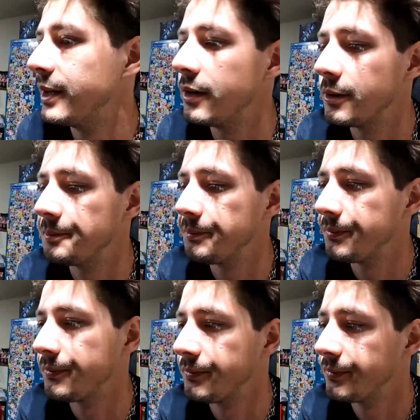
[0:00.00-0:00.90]
I don't know.
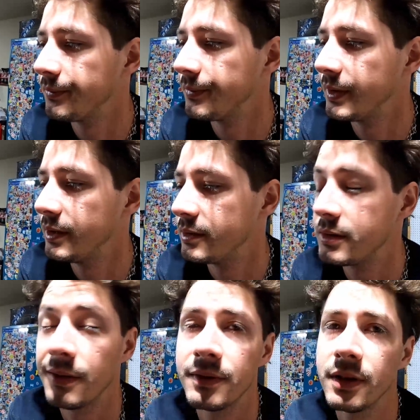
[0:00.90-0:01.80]

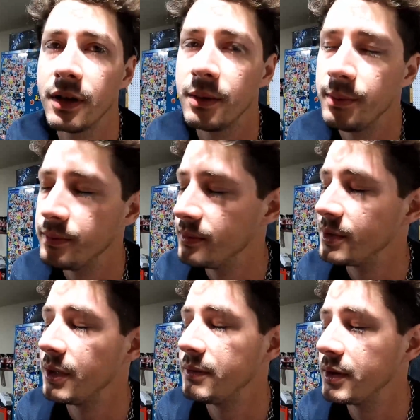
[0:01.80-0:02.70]
Stuff to come.
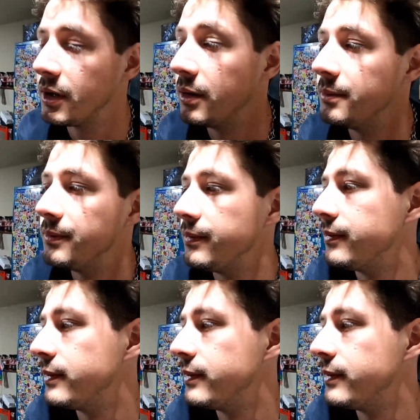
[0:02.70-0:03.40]
Stuff to come.